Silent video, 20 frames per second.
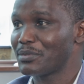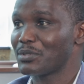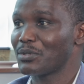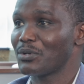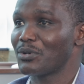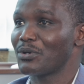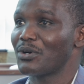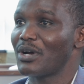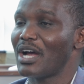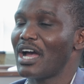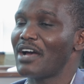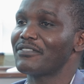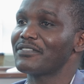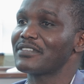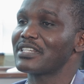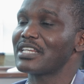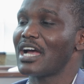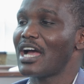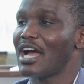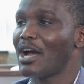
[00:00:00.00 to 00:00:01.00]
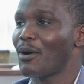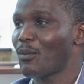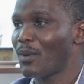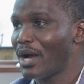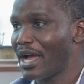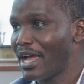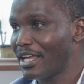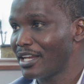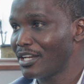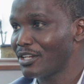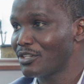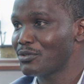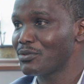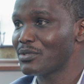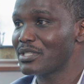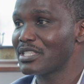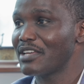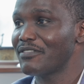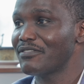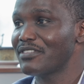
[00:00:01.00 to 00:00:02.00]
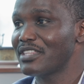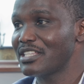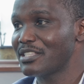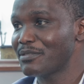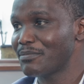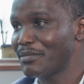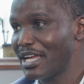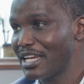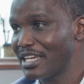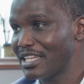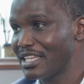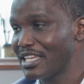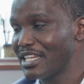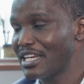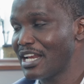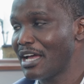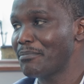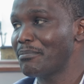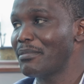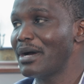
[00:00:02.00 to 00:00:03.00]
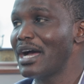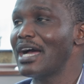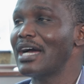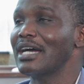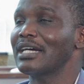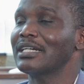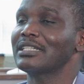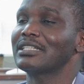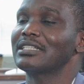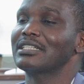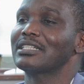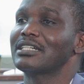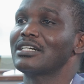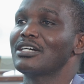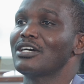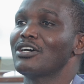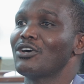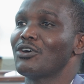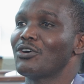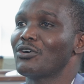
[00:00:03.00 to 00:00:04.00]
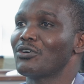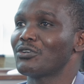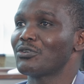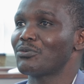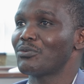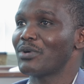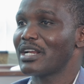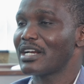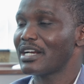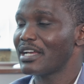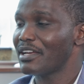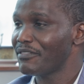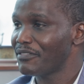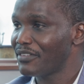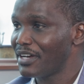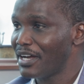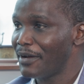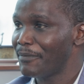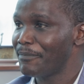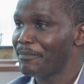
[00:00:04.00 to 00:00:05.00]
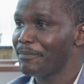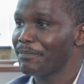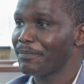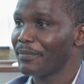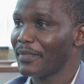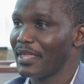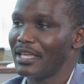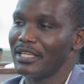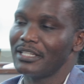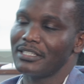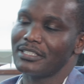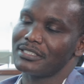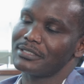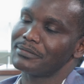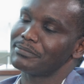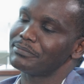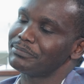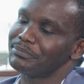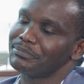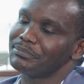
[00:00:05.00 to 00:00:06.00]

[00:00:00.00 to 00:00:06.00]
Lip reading: So after a while, you save this money in a bank or wherever, and